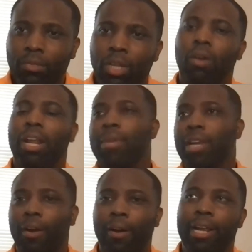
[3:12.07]
oh, let me
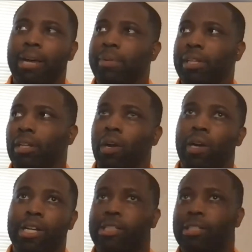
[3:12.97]
hurry up and
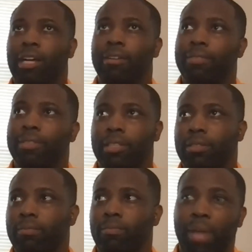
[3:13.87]
learn this stuff to
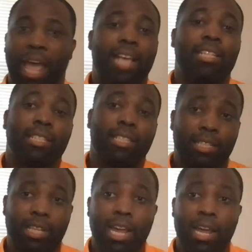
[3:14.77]
pass this
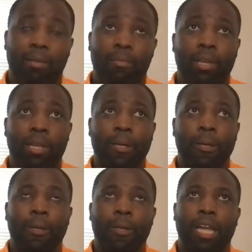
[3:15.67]
exam,
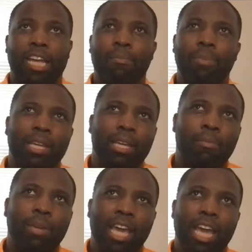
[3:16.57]
it be
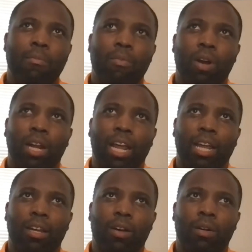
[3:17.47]
it became more
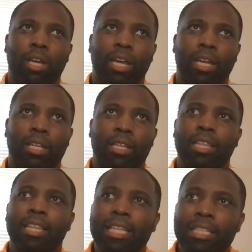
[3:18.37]
like, okay,
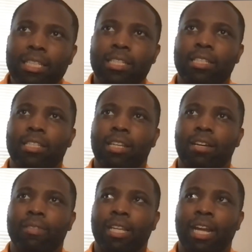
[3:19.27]
this is
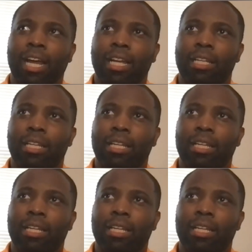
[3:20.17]
stuff that I